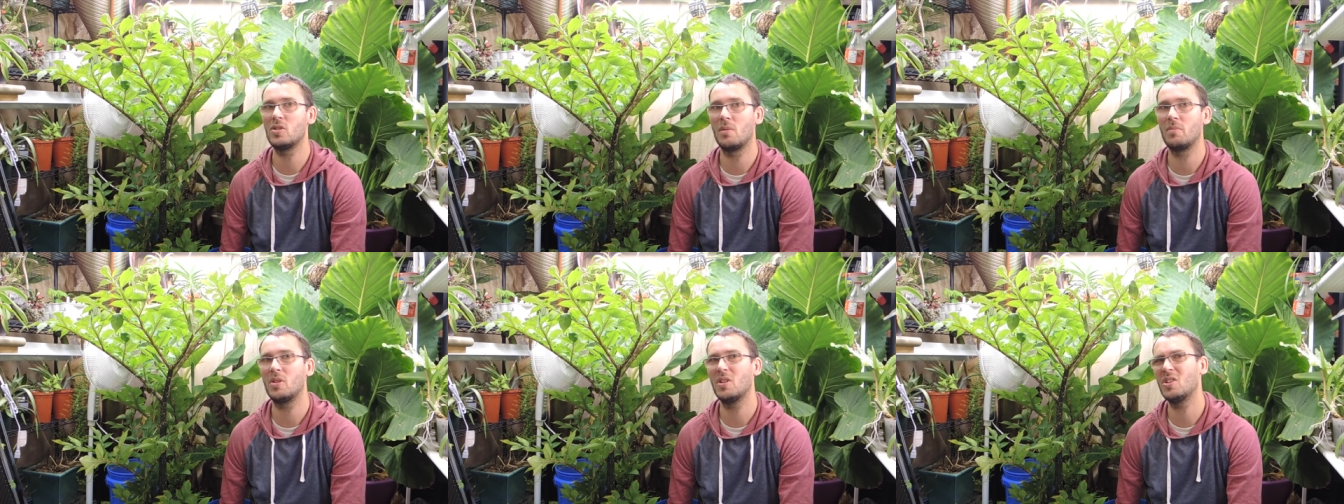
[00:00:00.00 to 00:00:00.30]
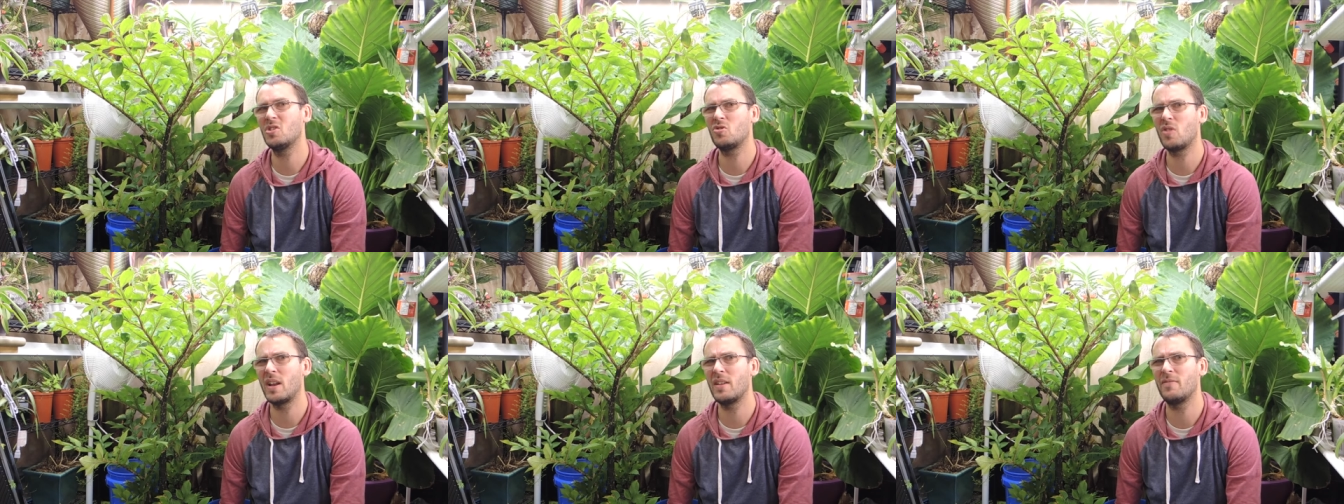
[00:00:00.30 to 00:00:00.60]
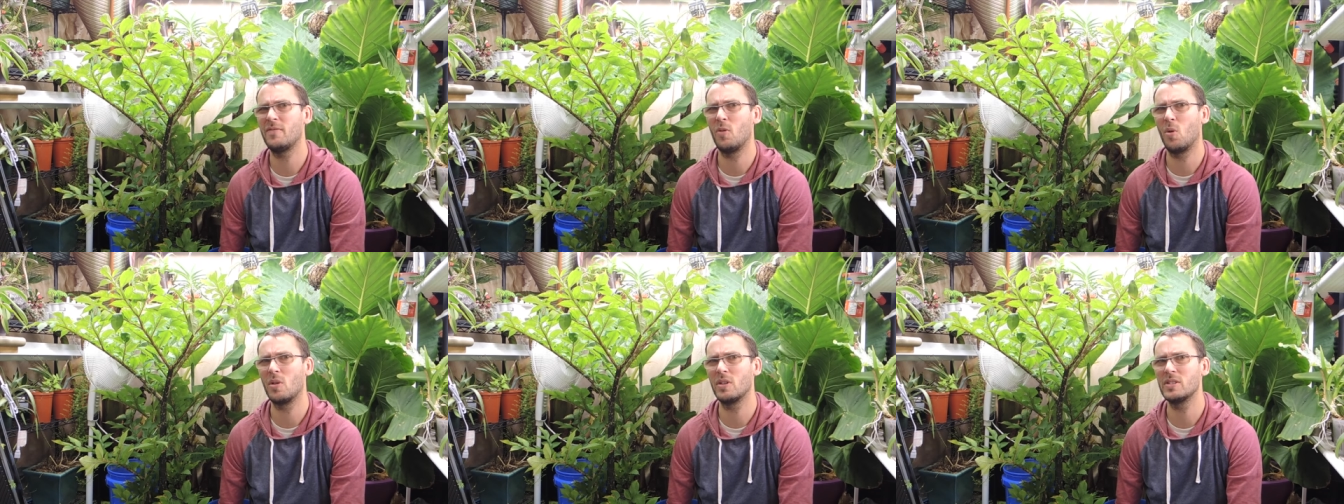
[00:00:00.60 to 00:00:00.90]
So I'm going to try
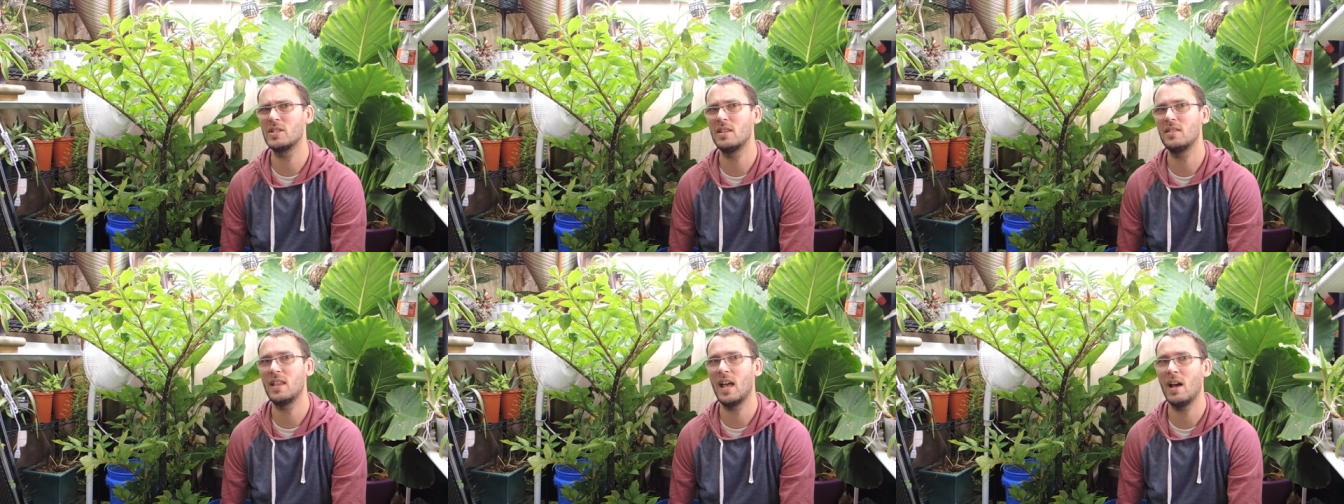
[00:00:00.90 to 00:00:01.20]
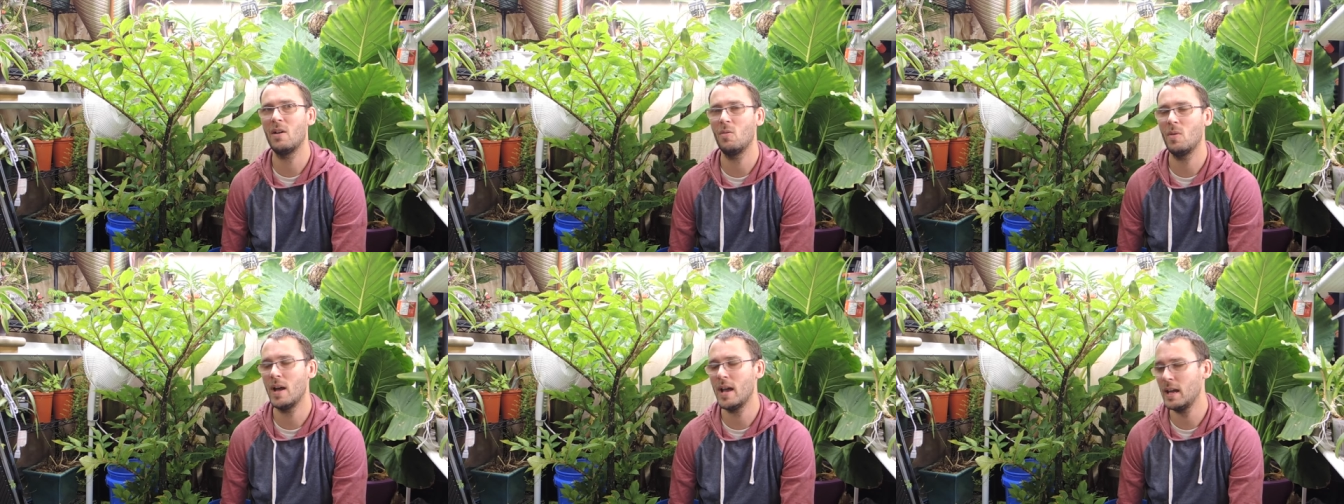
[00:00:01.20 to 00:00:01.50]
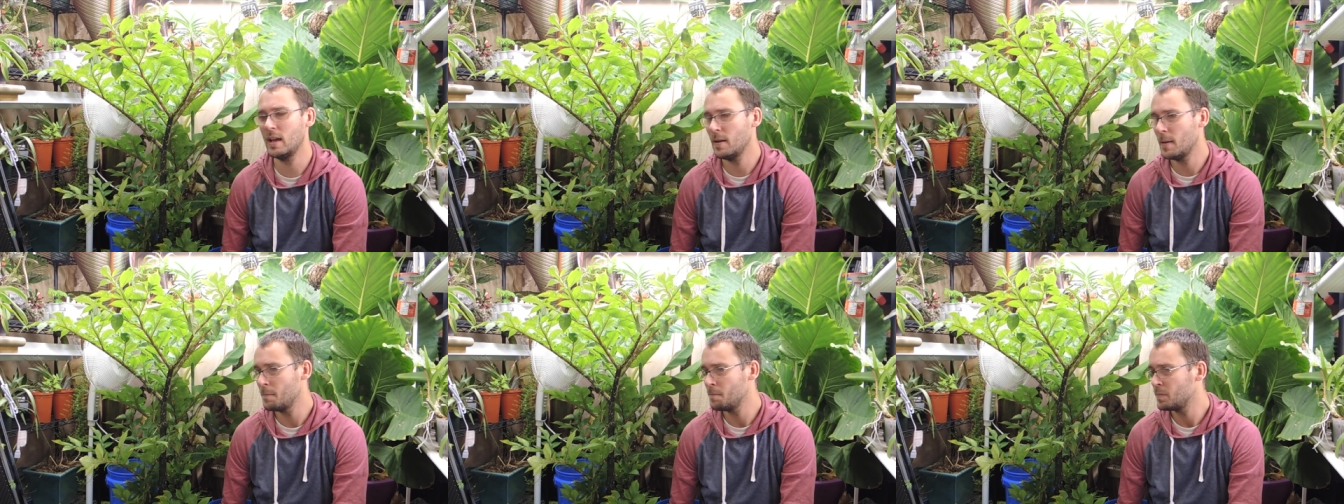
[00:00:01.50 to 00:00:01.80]
to force it that
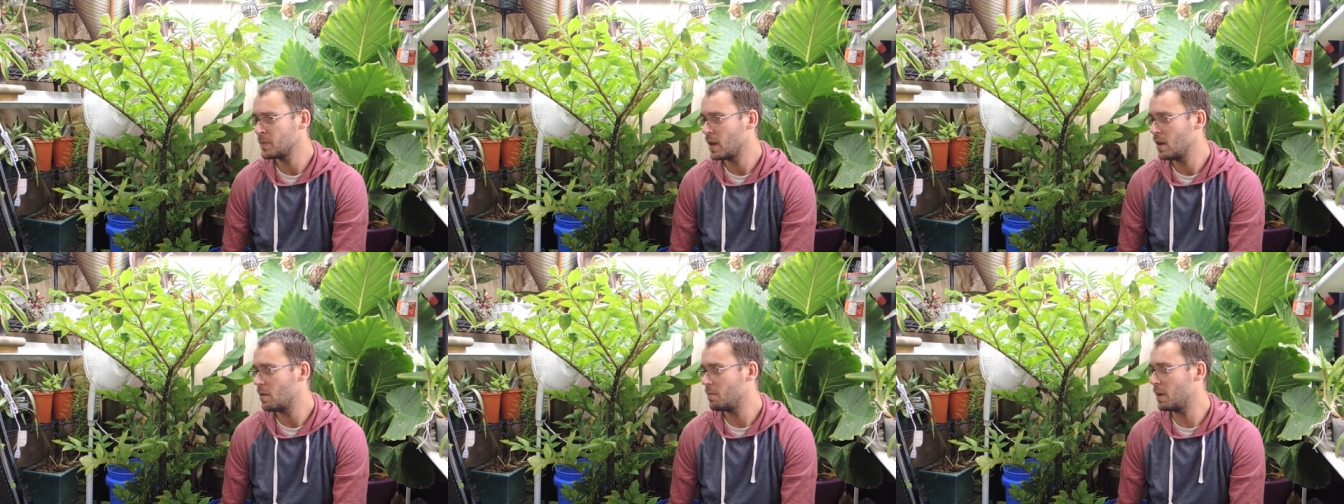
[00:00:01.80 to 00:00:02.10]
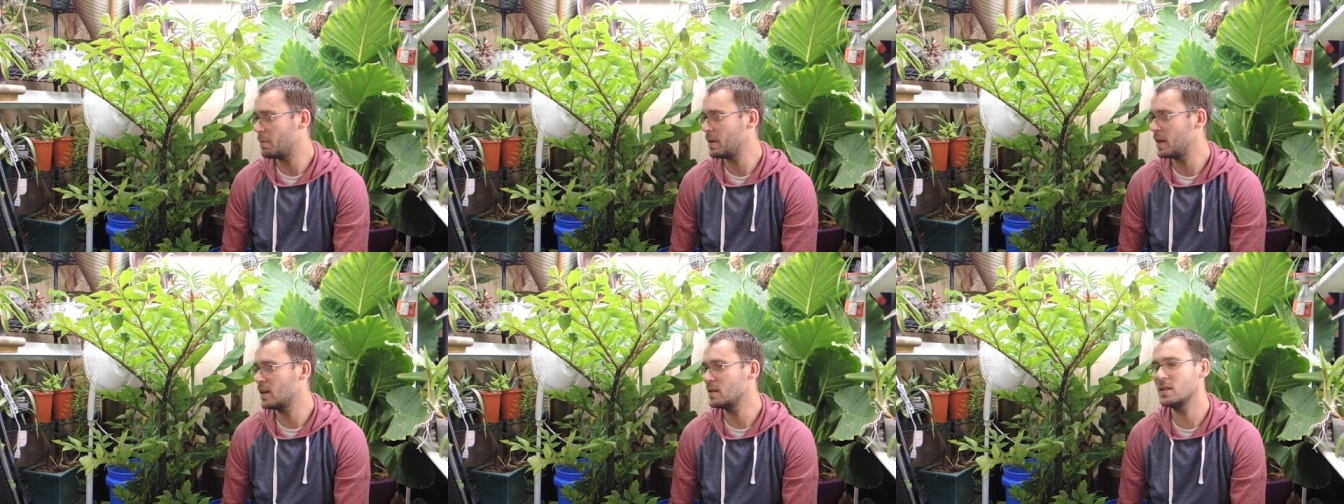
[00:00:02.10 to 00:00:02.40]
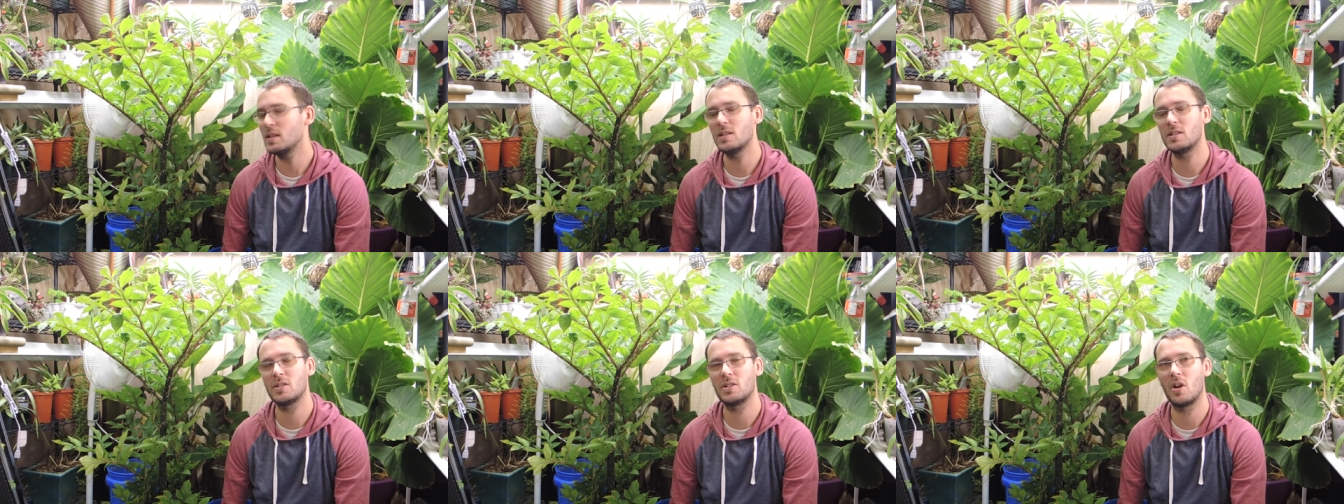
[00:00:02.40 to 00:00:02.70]
way, but
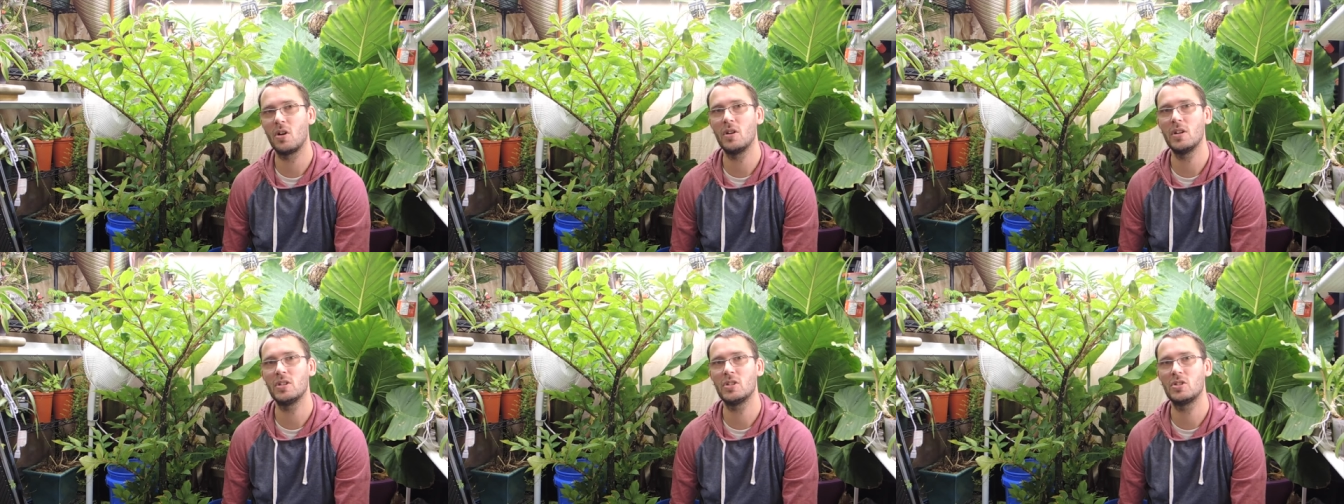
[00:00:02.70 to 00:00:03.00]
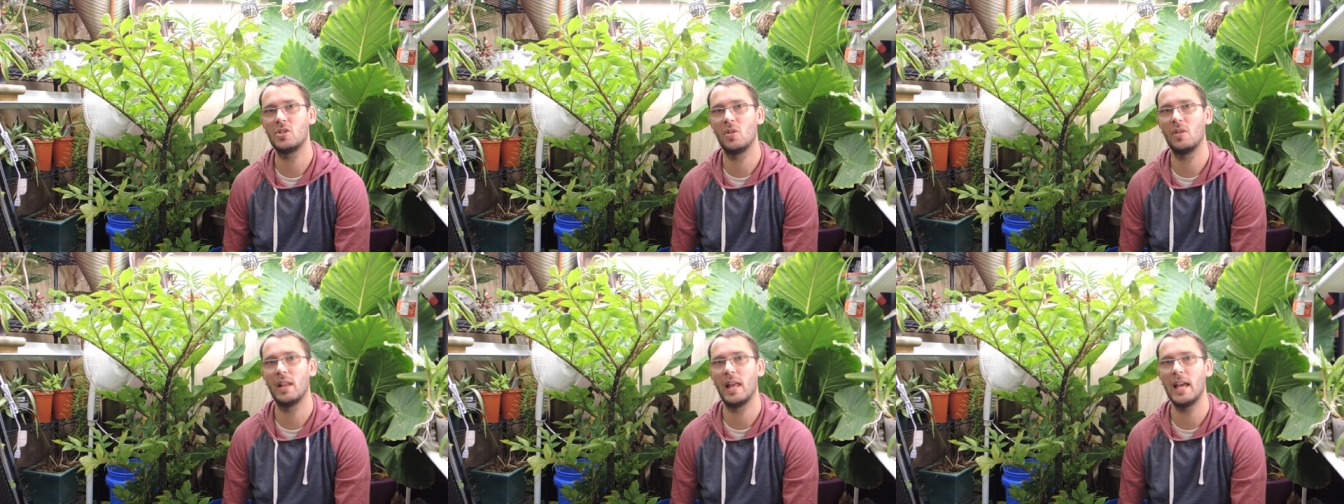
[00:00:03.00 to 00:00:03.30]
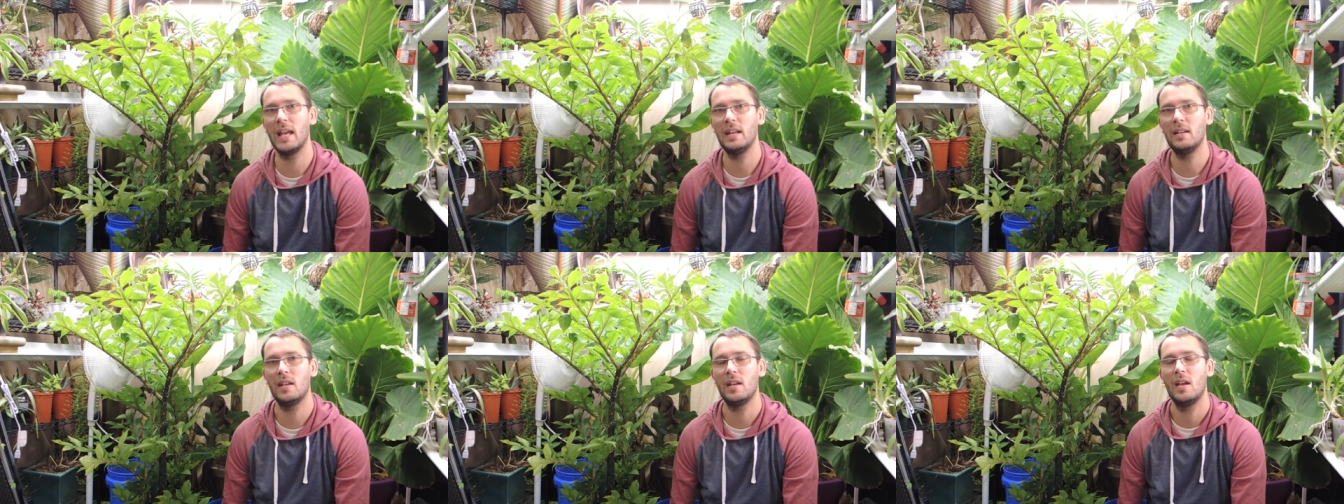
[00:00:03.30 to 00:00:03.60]
because it started so
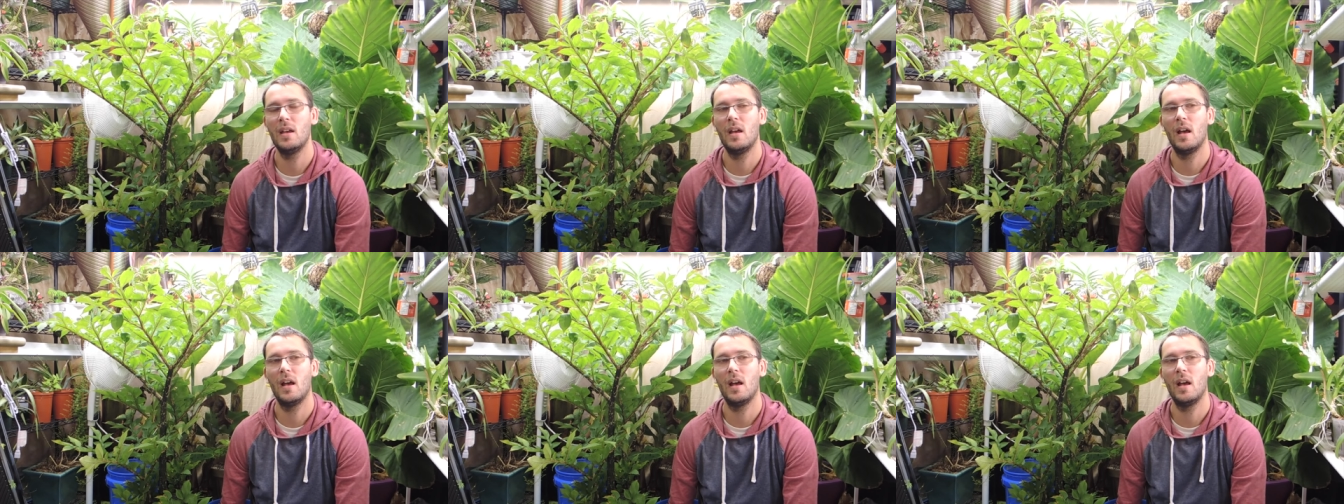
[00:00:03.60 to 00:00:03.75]
late.